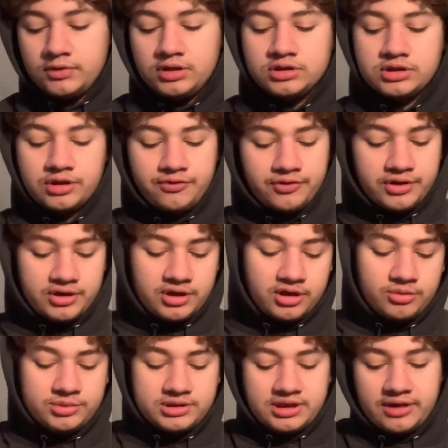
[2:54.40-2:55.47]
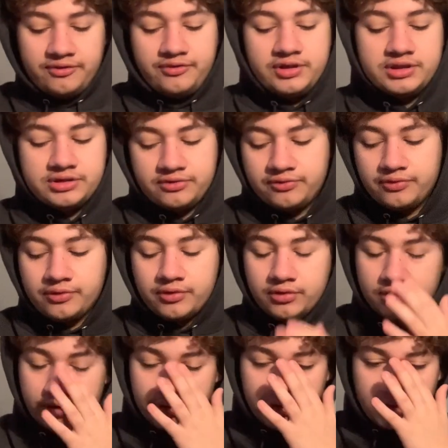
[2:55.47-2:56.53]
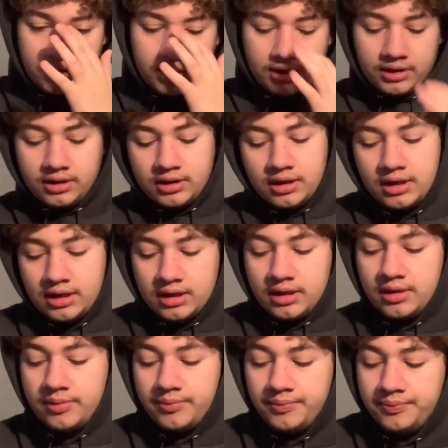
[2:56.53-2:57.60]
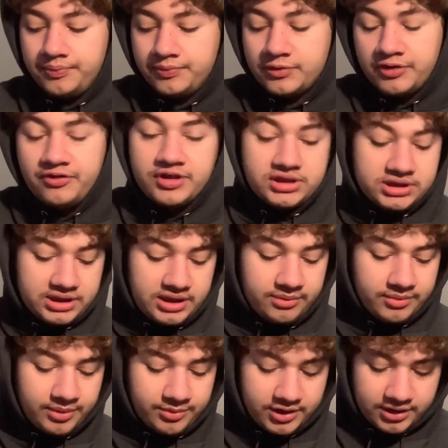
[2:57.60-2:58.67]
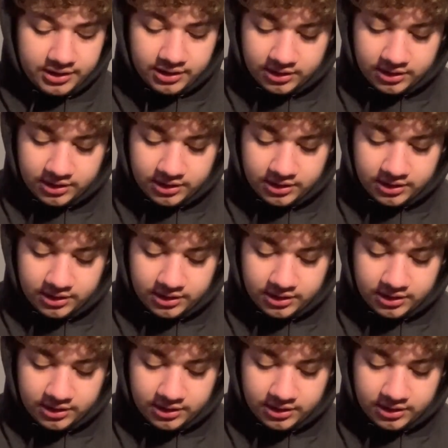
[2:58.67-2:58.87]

So for the tournaments I fish for, the fishing team I'm on,